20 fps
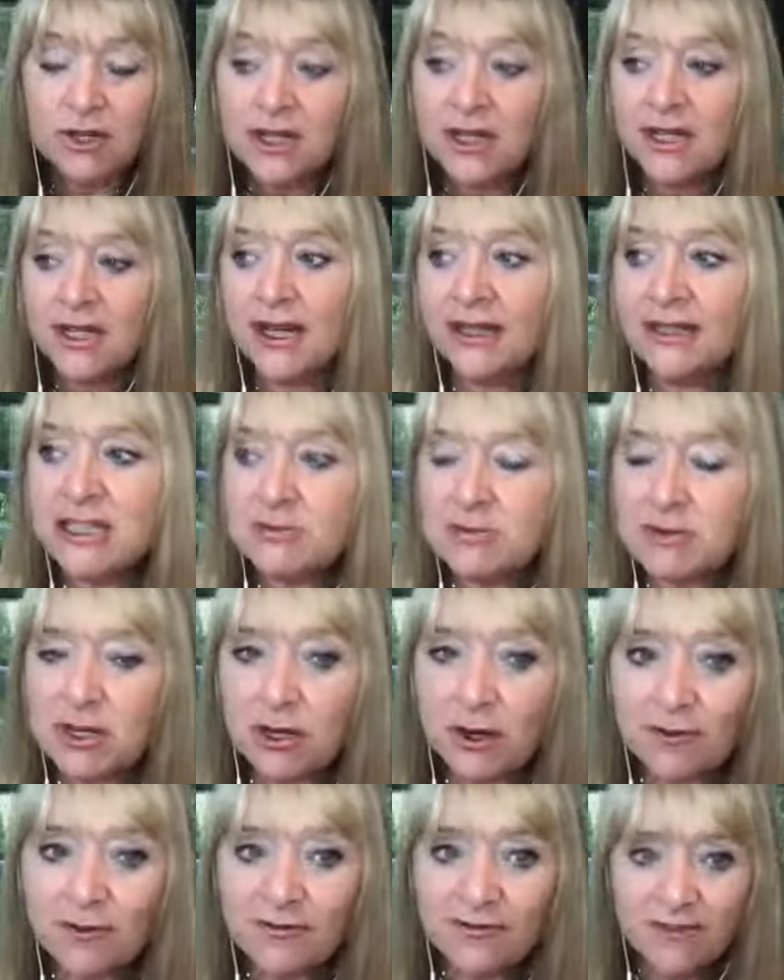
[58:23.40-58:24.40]
and it's
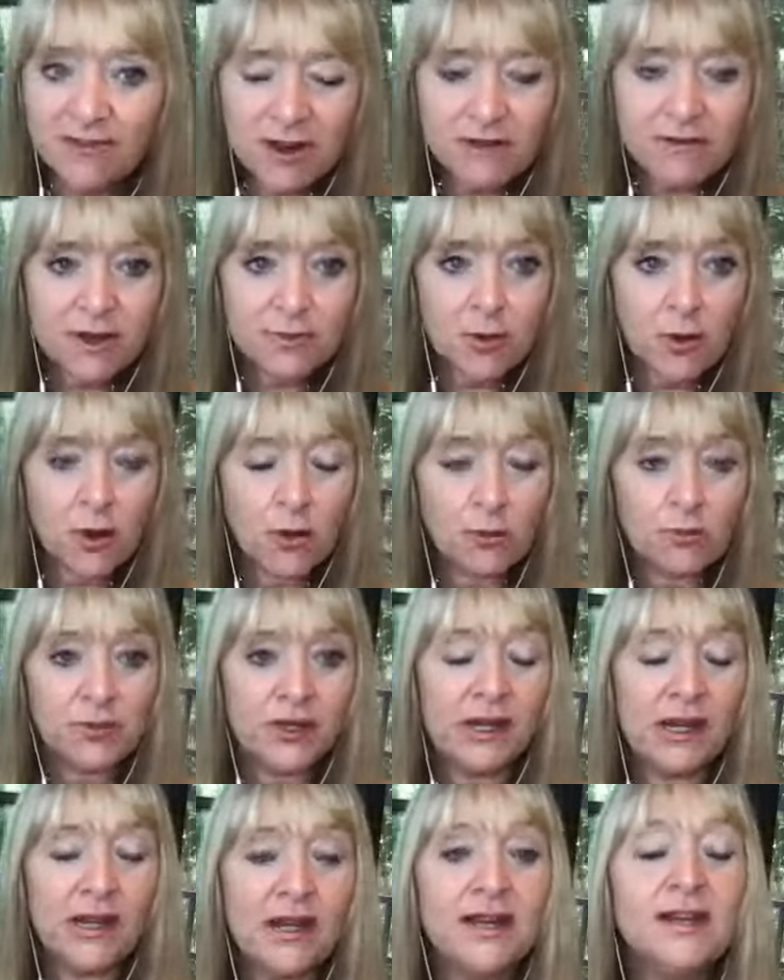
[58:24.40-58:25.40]
become very popular